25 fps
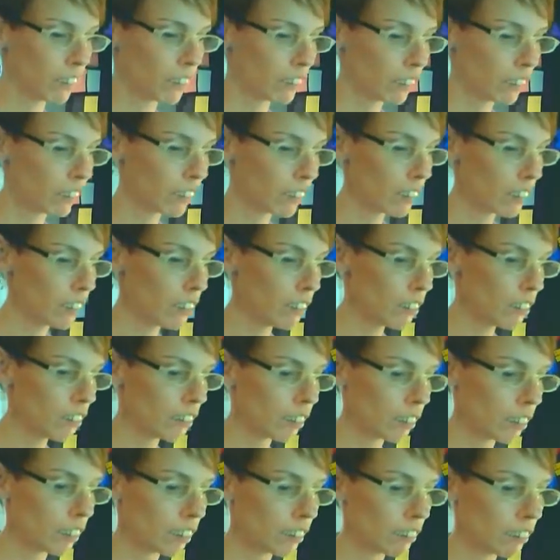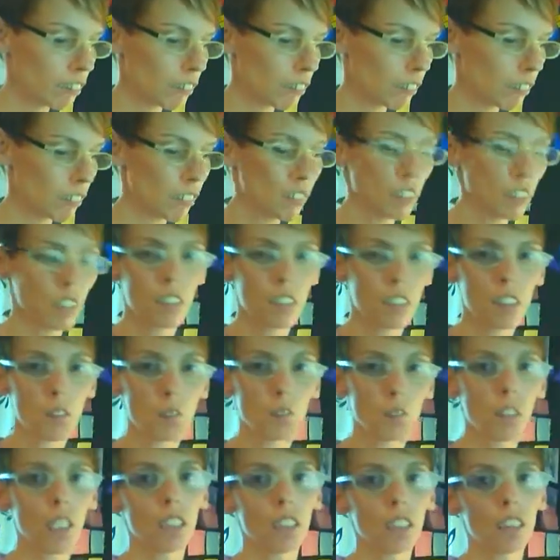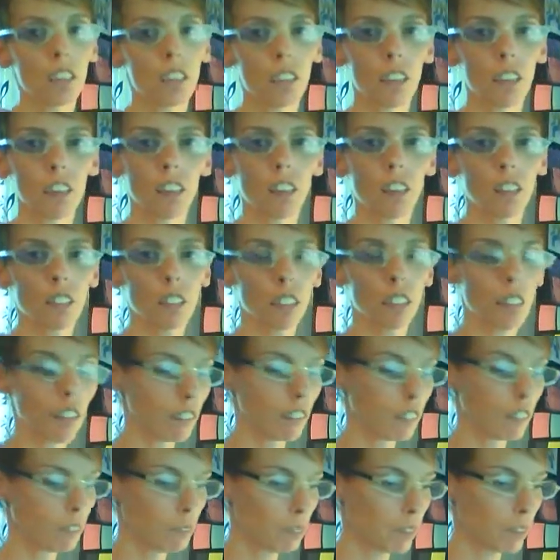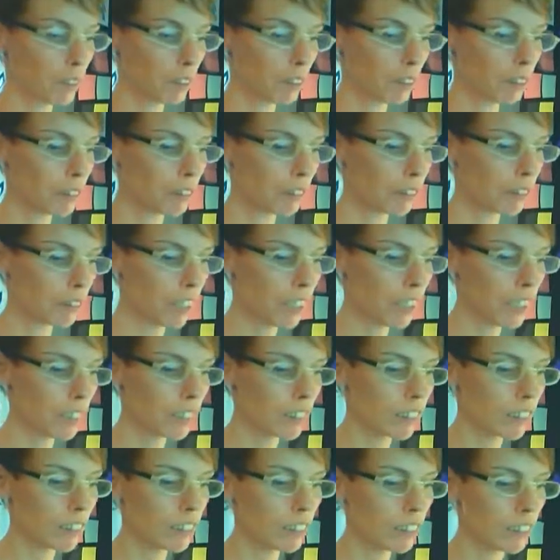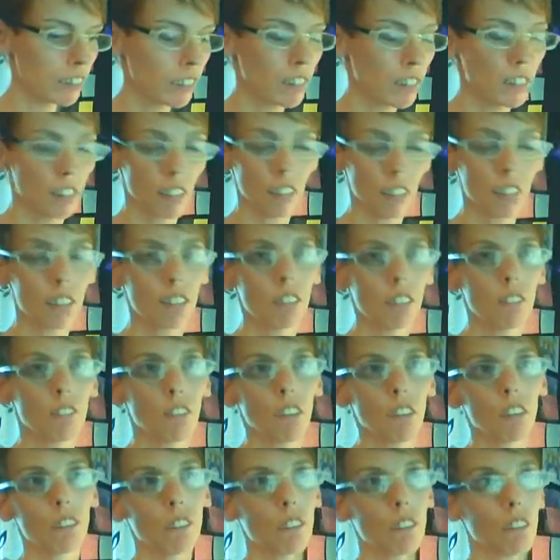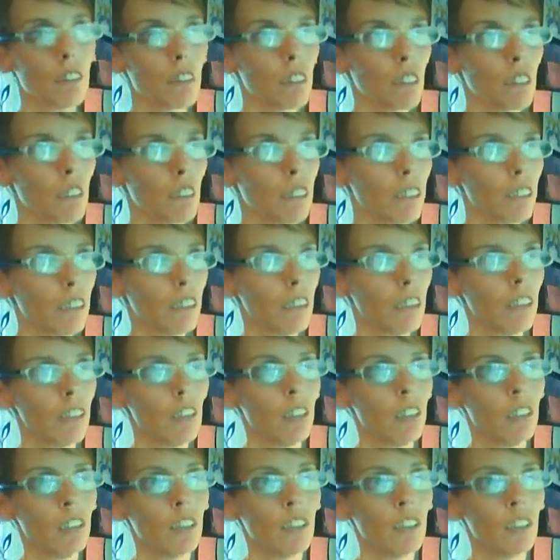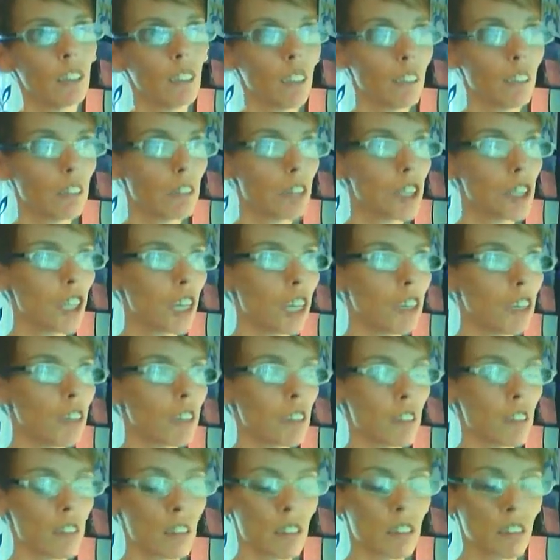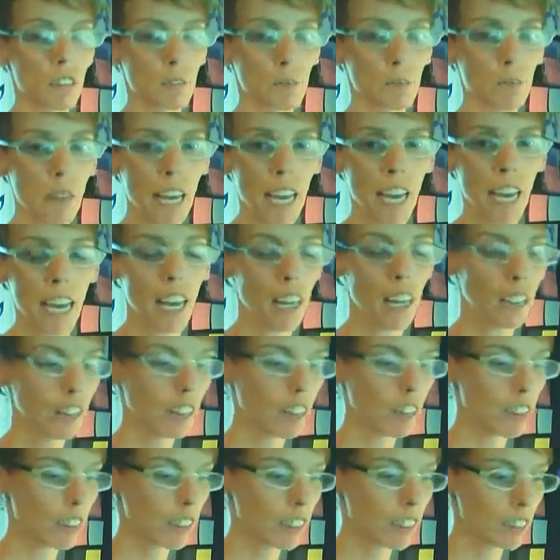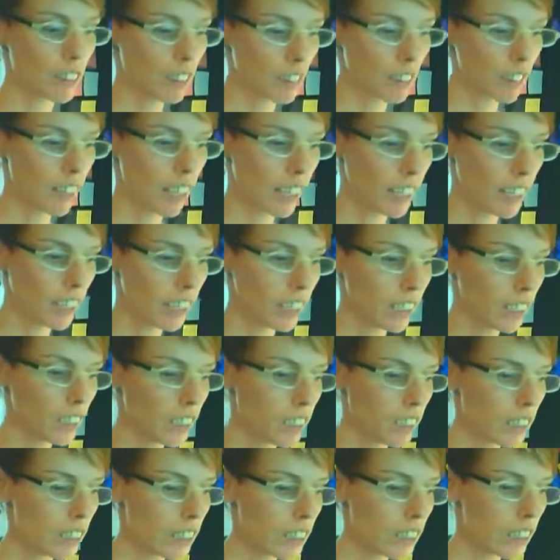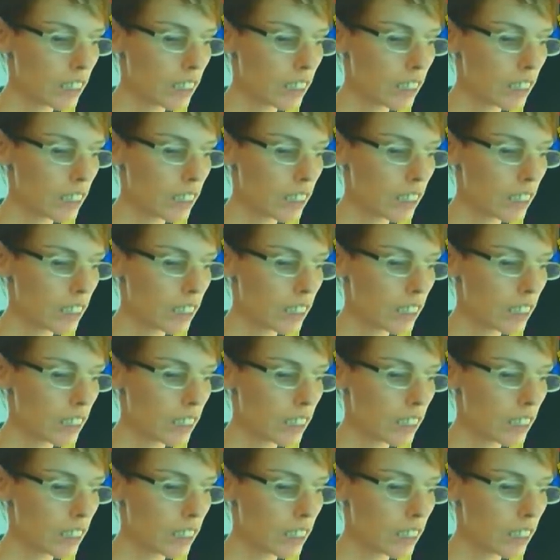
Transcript: This unit will explain the cycle of butterflies. It involves language arts, math, and science,